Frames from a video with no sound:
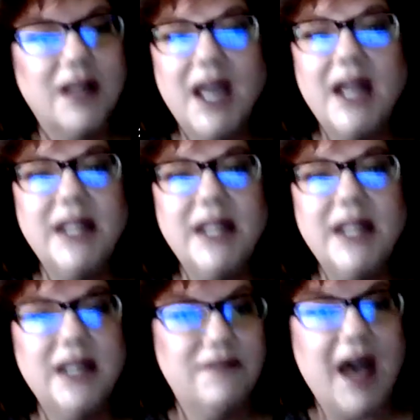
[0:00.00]
any
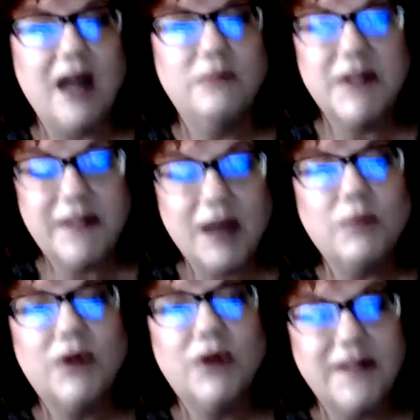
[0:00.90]
of that, but they
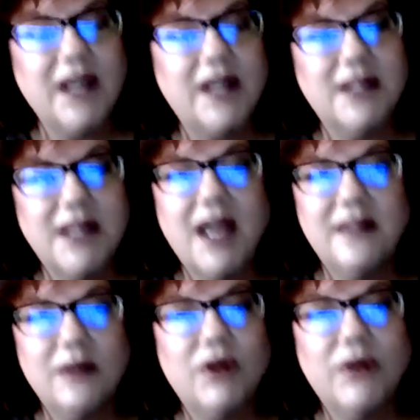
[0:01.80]
were, at the end of the day,
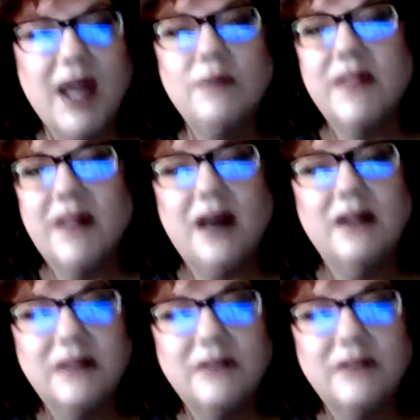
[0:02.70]
they were okay with that.